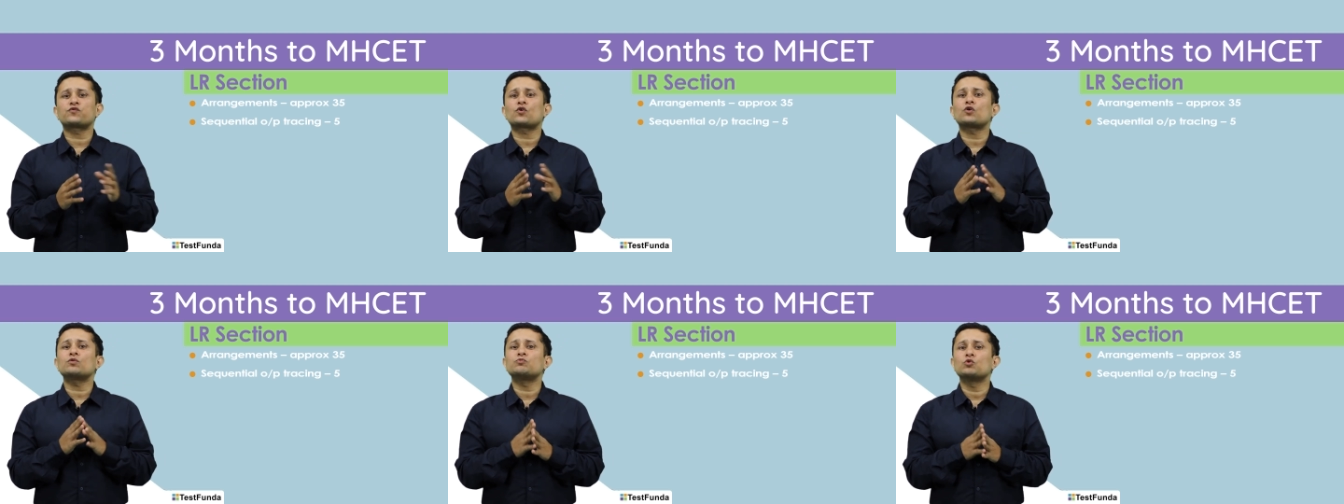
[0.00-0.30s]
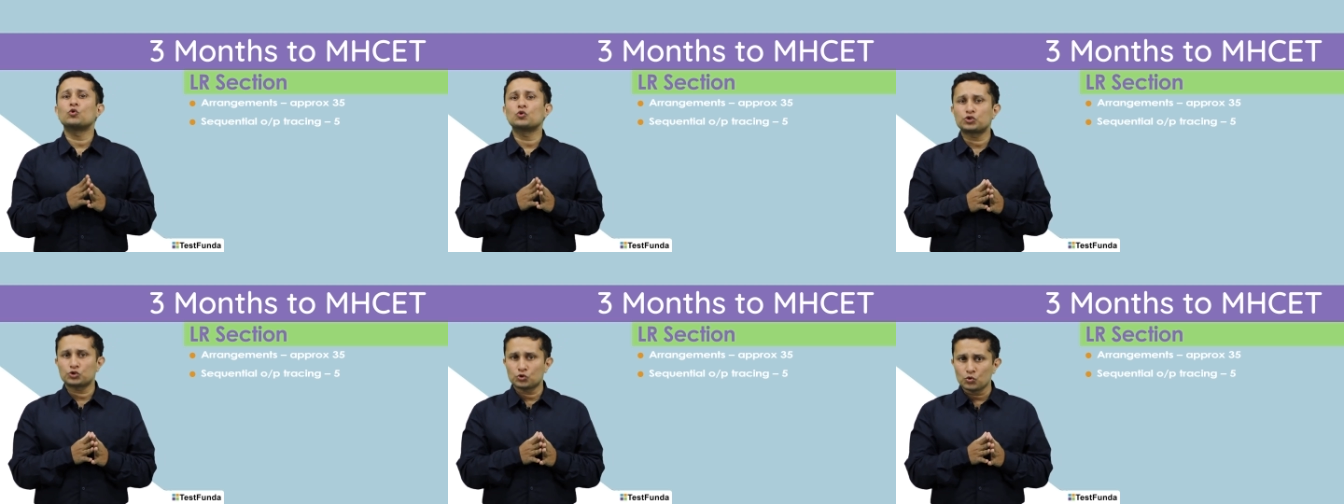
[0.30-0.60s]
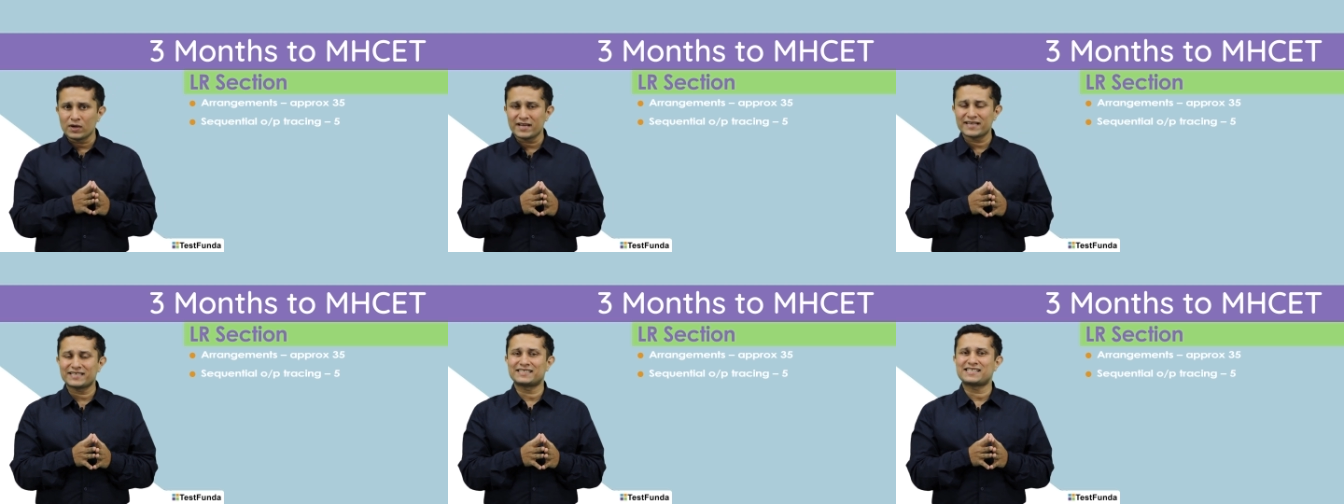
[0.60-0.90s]
from those
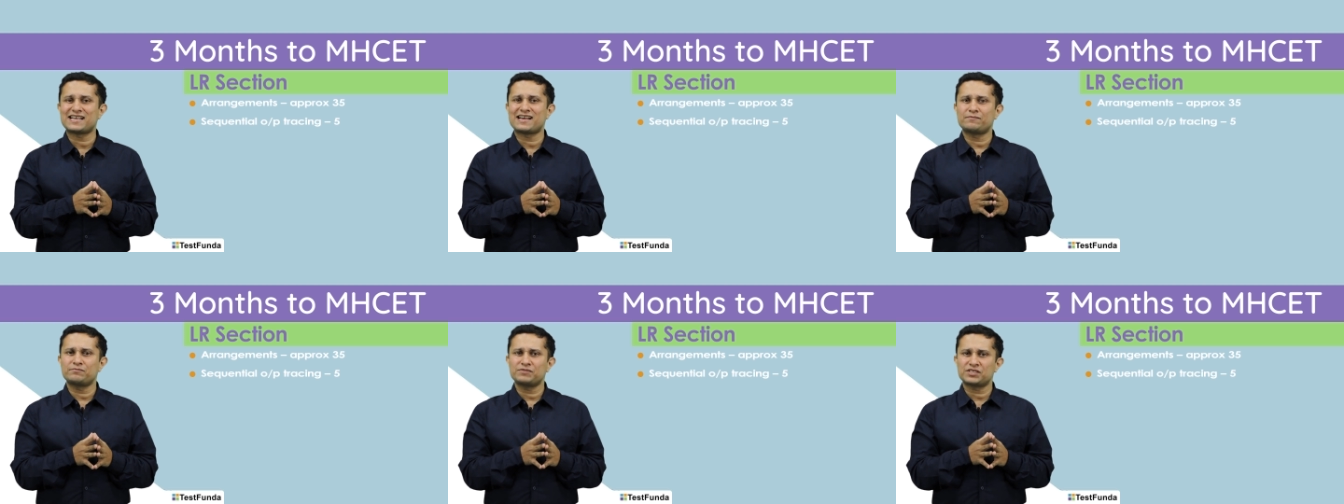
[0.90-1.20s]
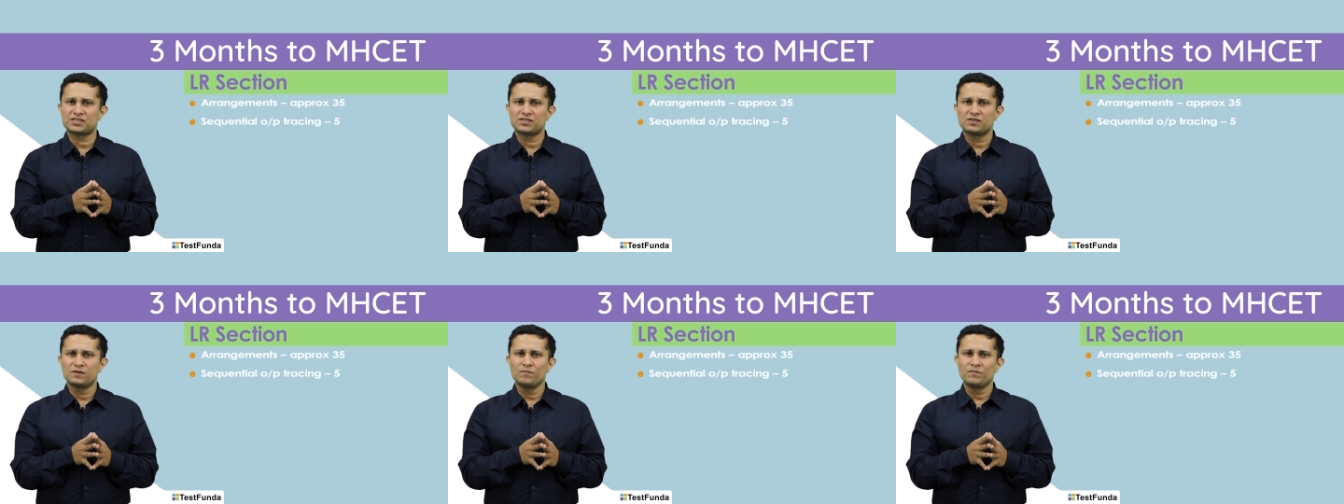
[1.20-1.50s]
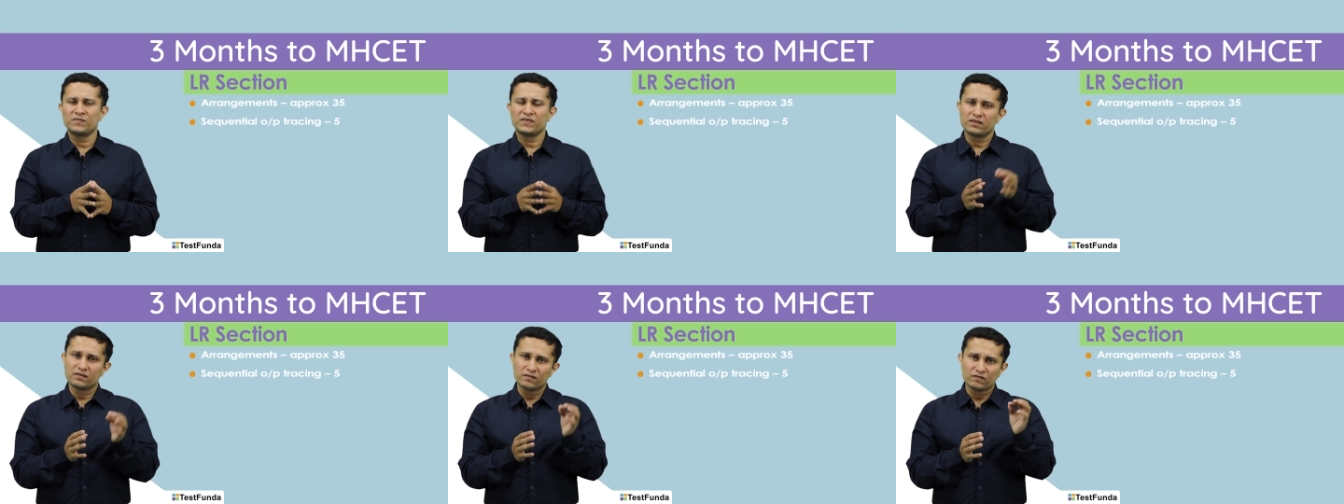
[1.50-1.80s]
two exams
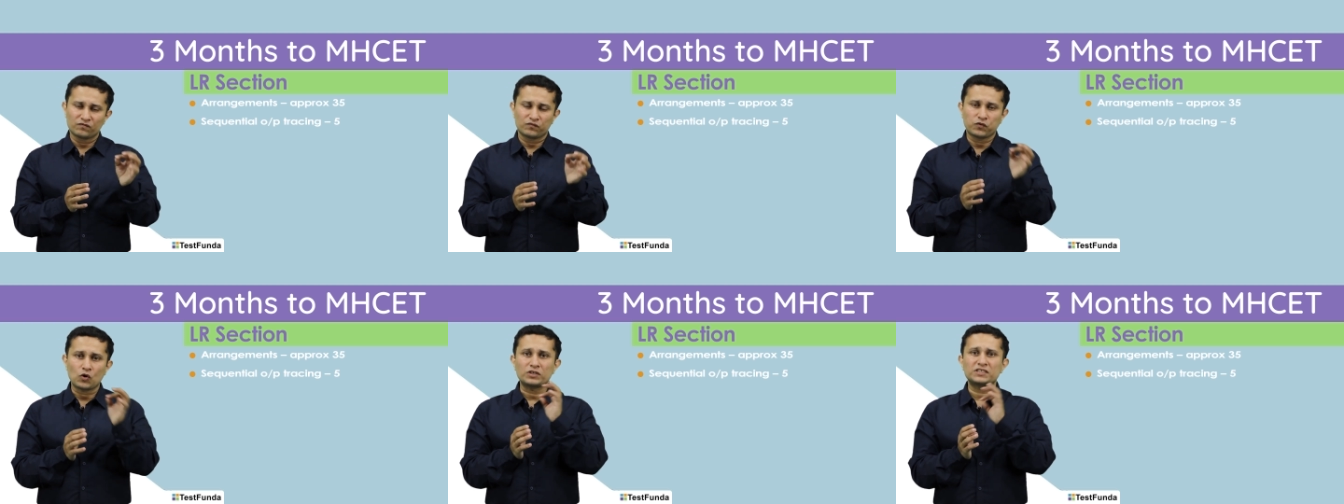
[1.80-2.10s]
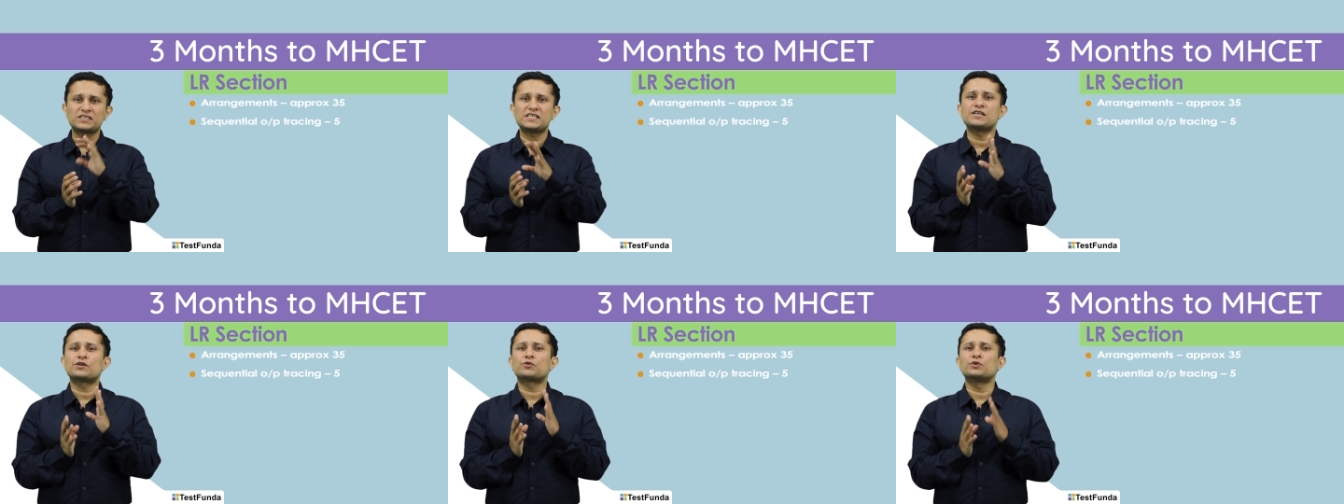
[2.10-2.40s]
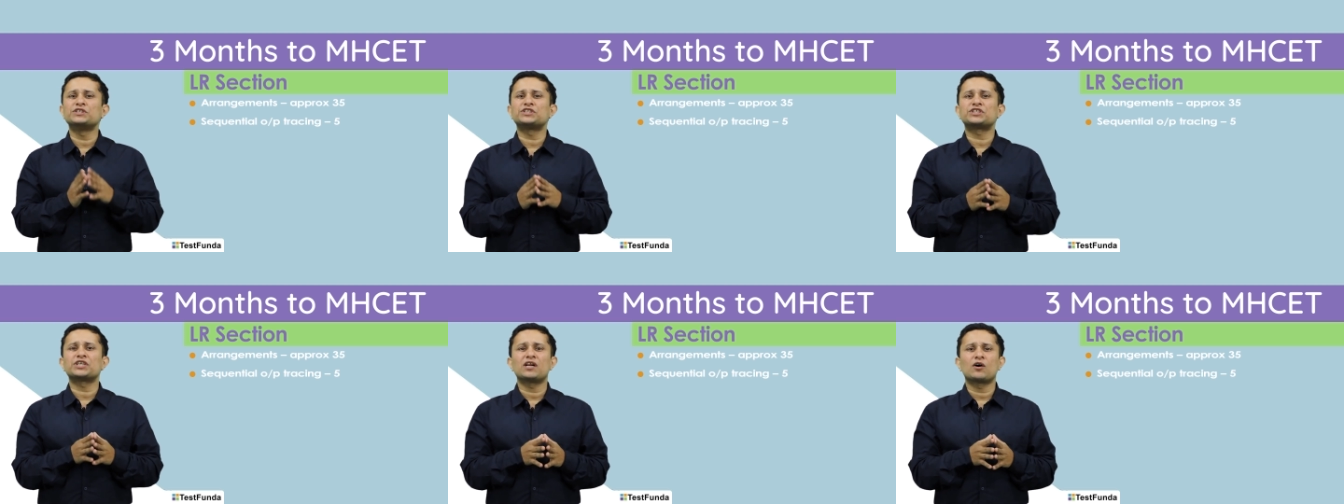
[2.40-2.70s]
for
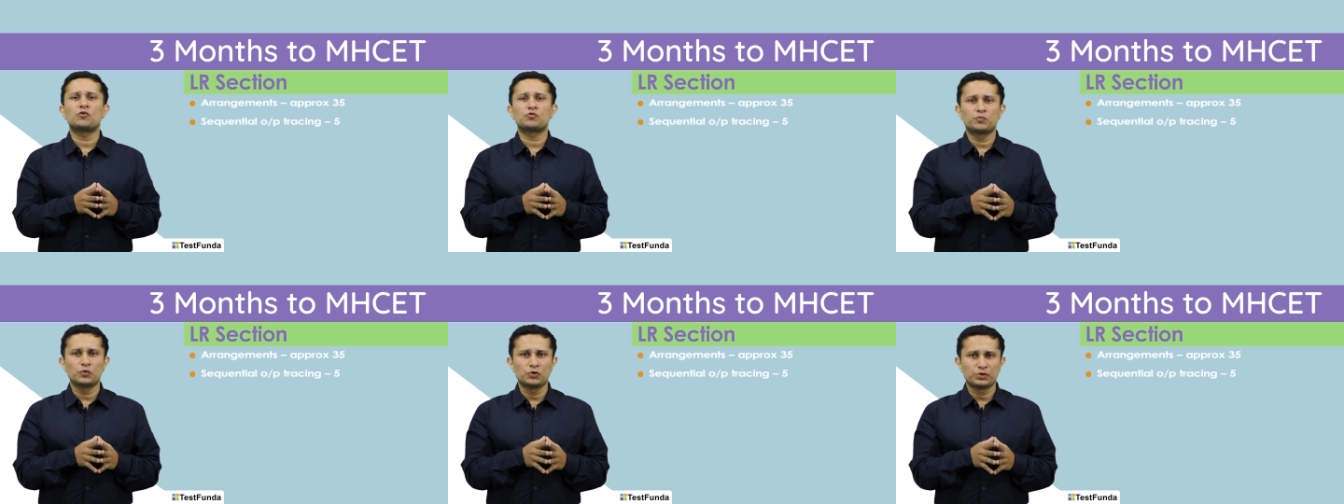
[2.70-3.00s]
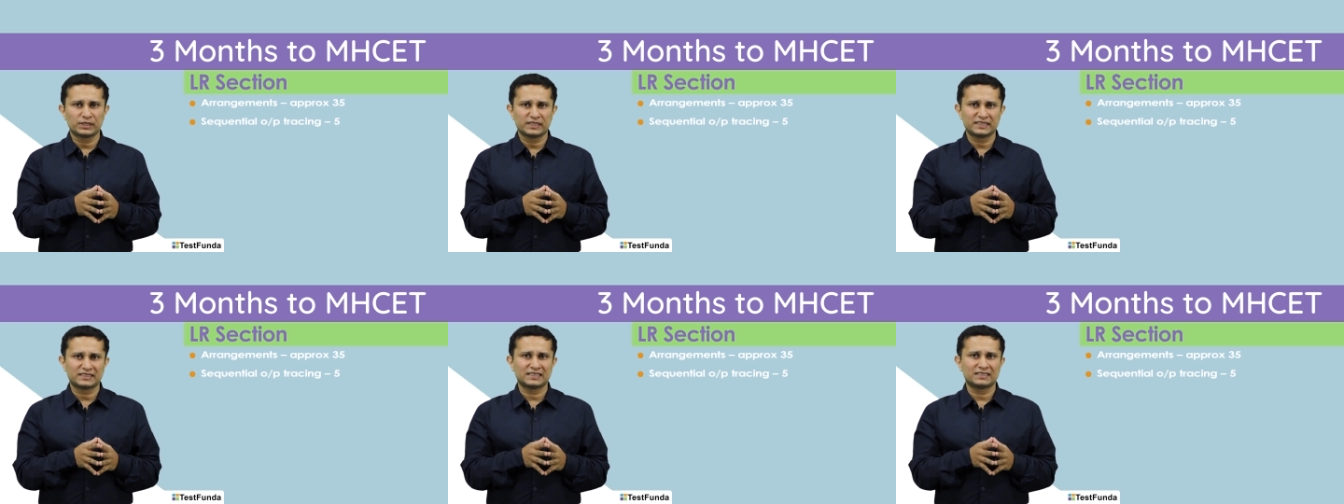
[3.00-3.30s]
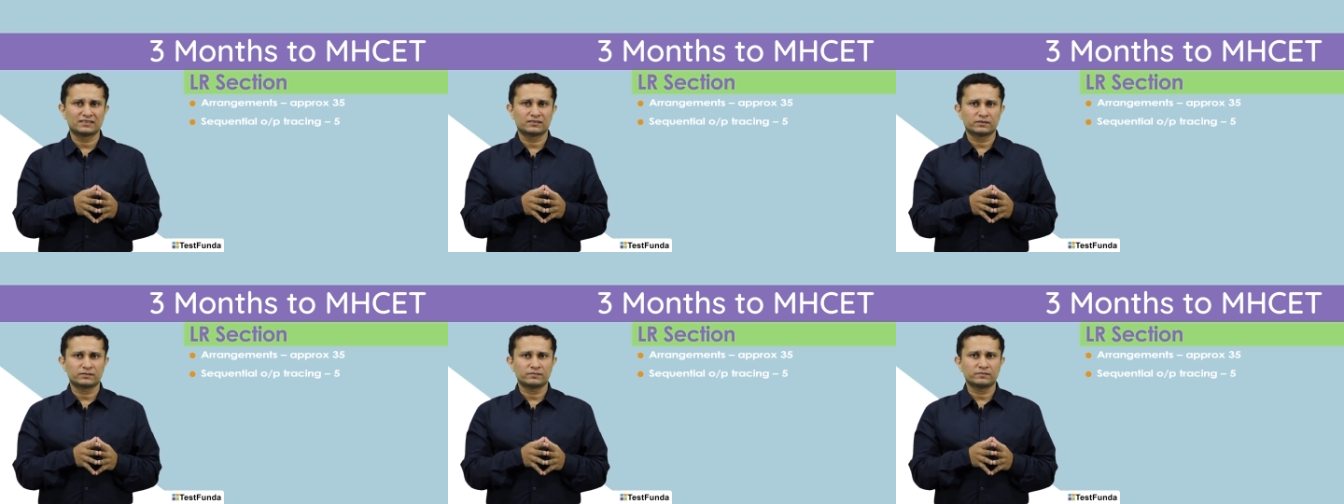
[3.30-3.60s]
sequential output
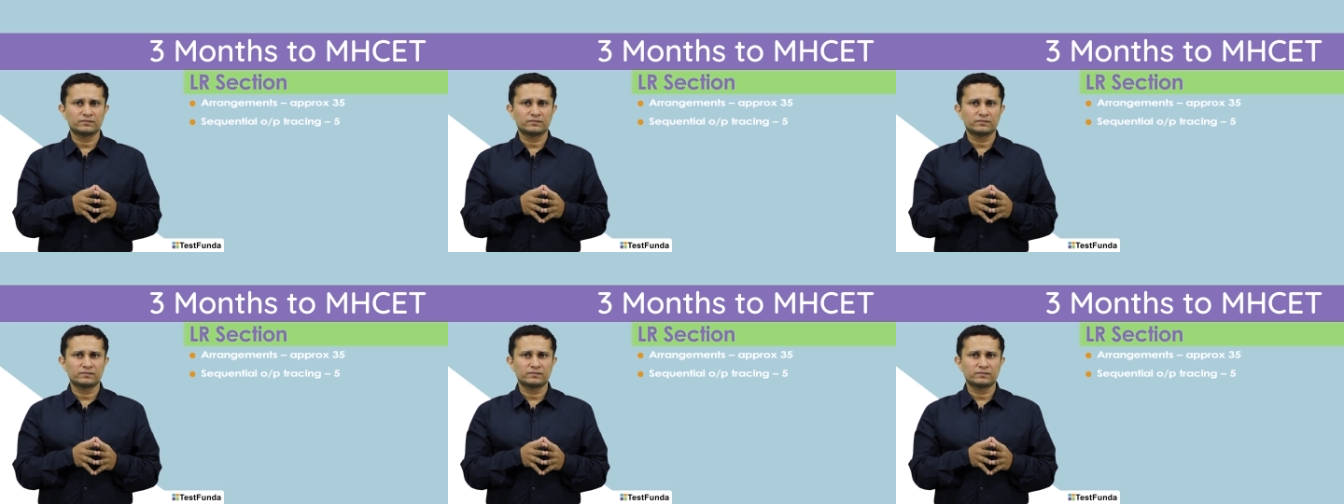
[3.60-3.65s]
tracing.